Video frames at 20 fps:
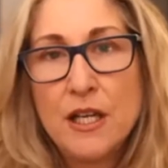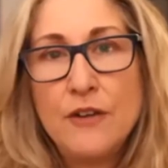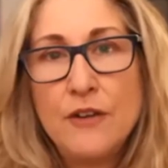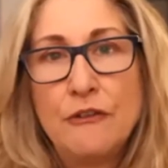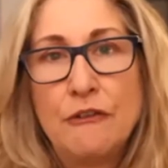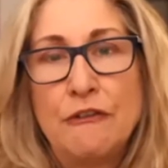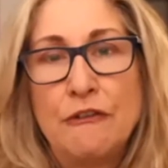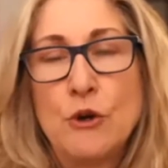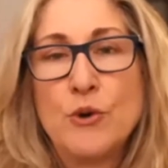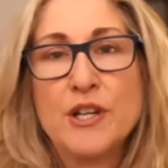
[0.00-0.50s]

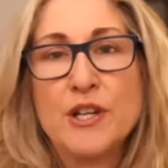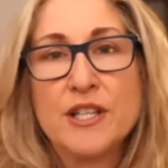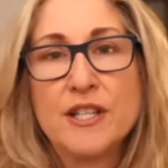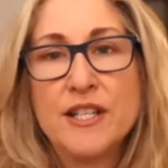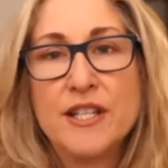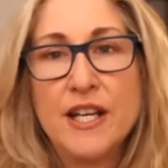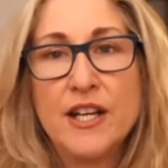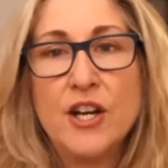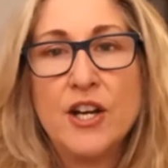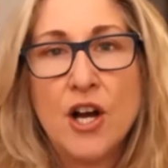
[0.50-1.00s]

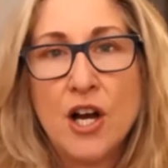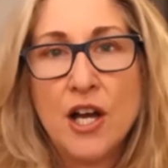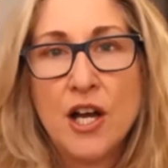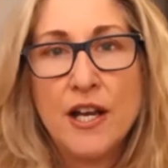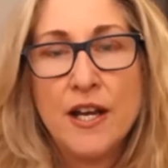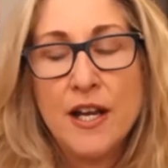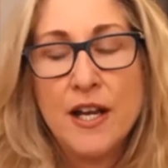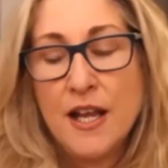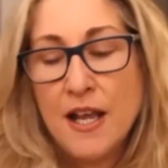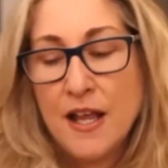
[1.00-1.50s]
focused in
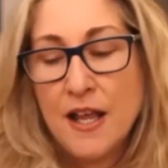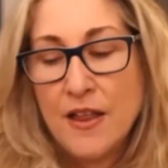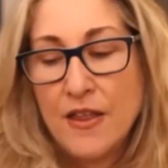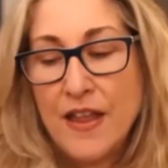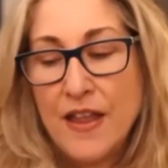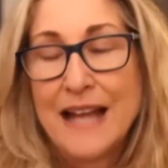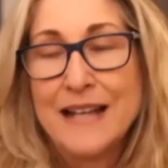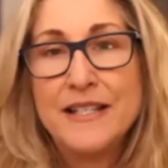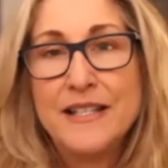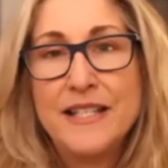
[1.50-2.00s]
on
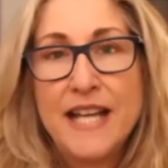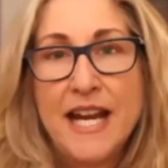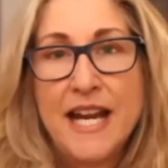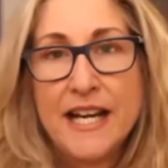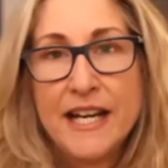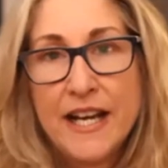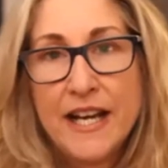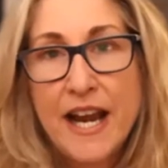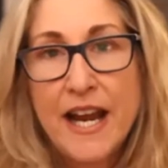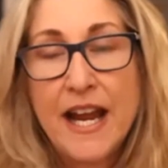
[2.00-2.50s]
that
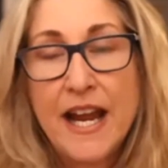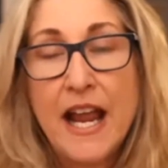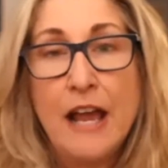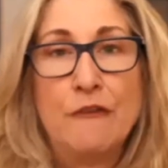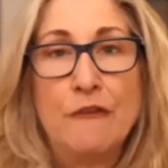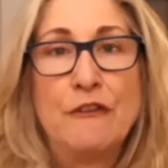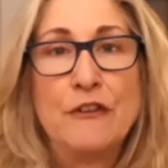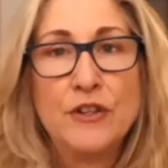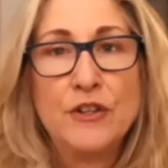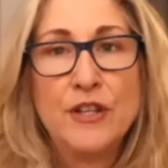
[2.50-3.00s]
day-to-day
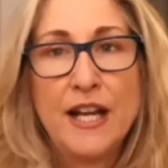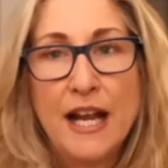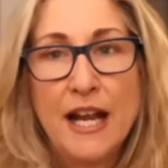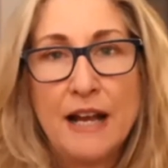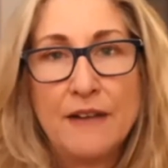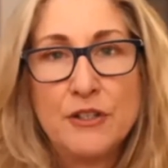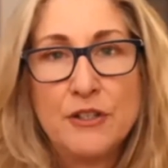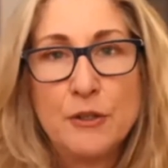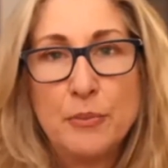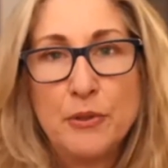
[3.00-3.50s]
effort they
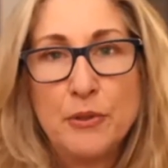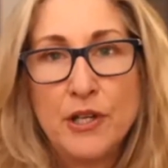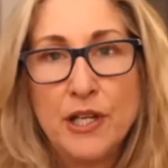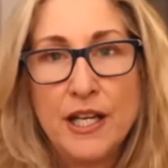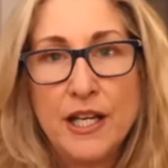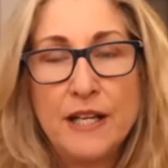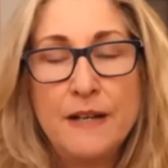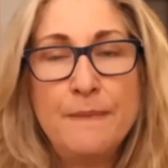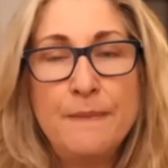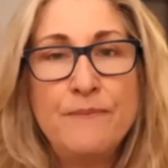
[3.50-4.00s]
have to put
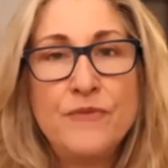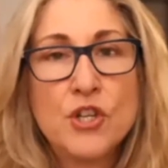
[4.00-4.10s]
in.